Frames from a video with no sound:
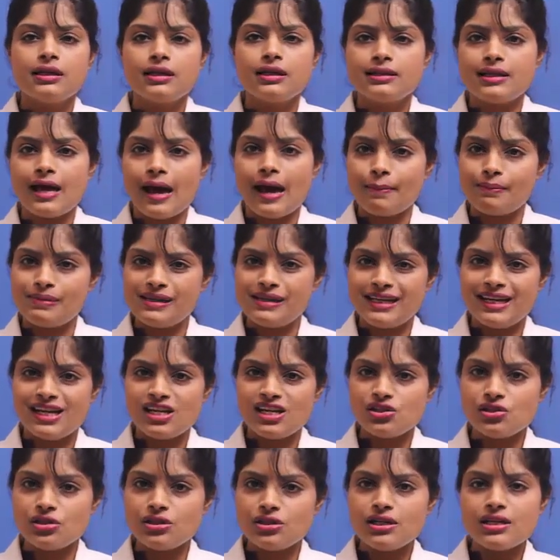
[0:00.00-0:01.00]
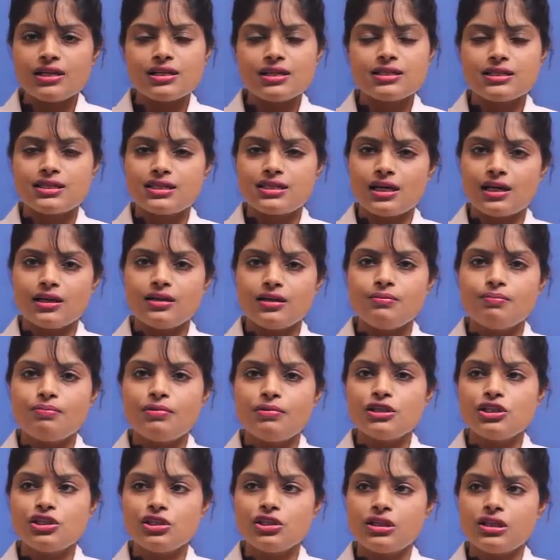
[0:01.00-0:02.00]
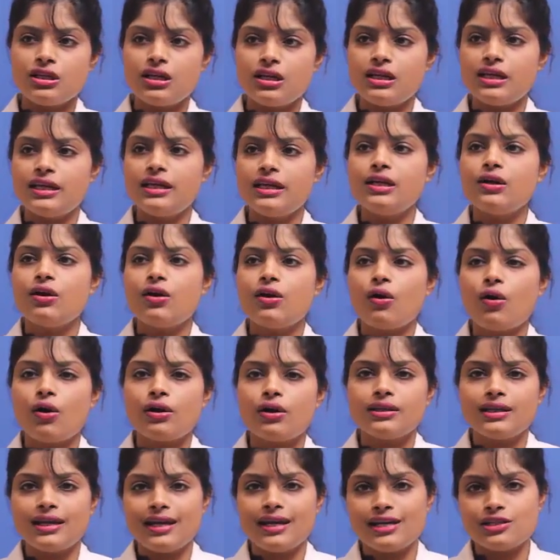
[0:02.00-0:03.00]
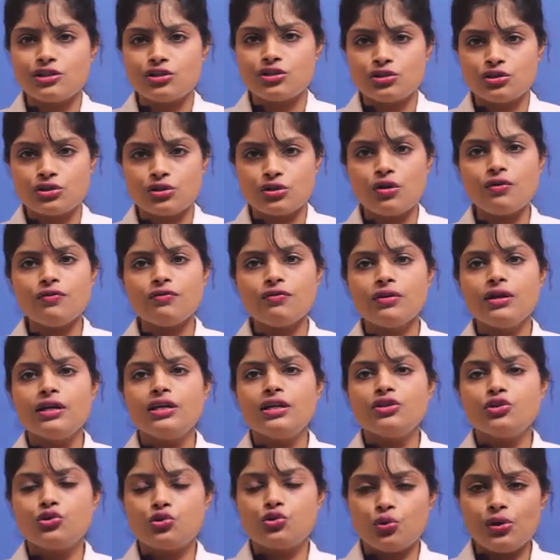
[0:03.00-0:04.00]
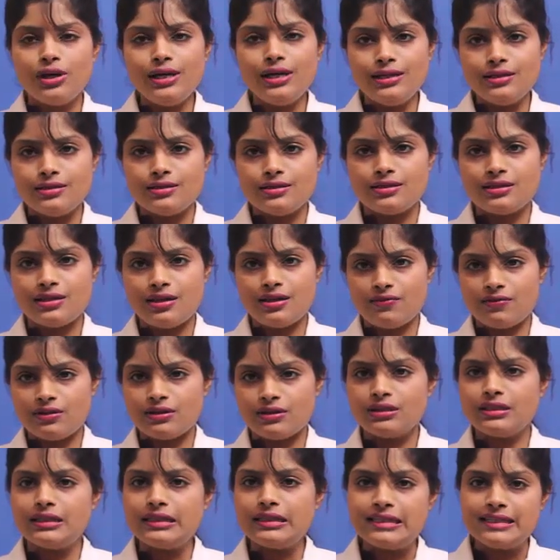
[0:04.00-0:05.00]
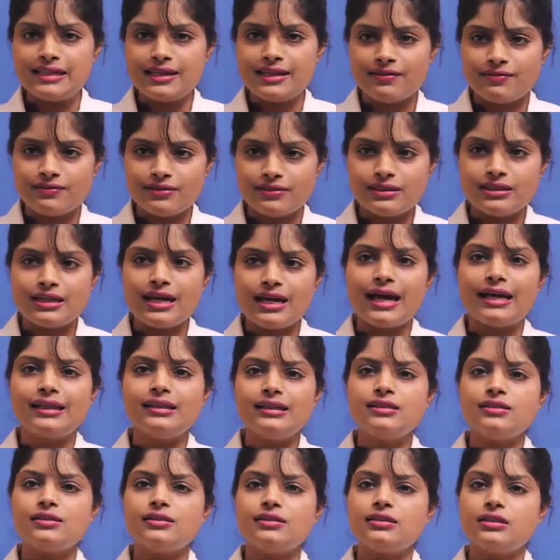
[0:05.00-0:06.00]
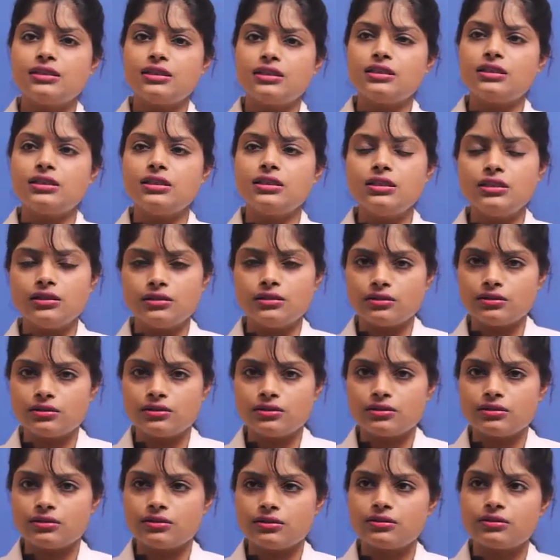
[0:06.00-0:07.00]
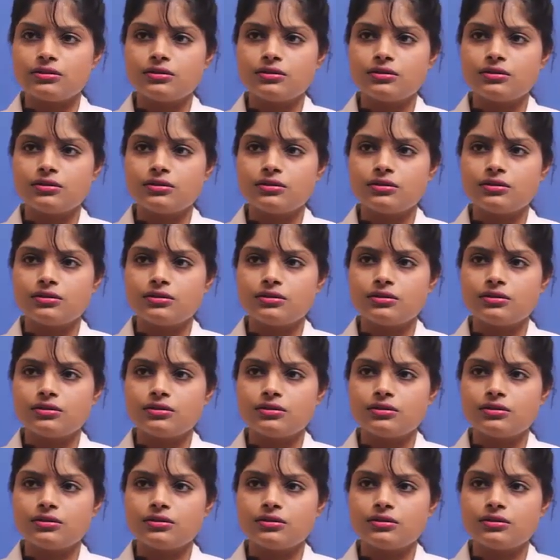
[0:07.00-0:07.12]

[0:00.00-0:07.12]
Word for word: The application is done particularly on the ages of three, seven, eleven and thirteen years.